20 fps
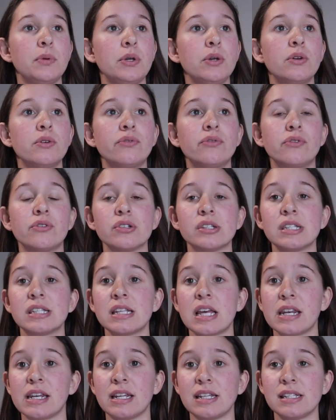beautiful
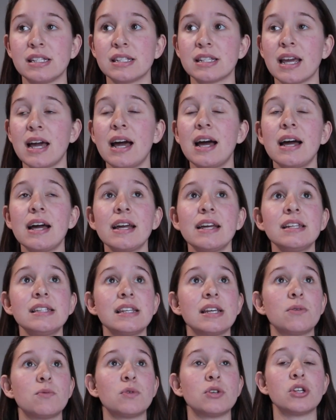sunny skies.
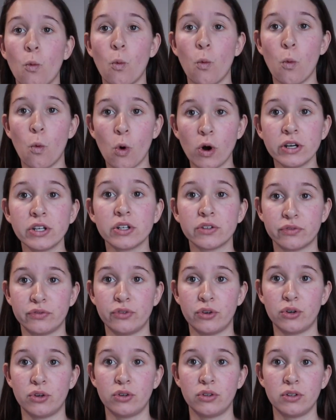It was
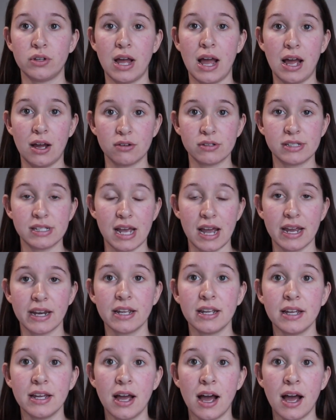wonderful outside.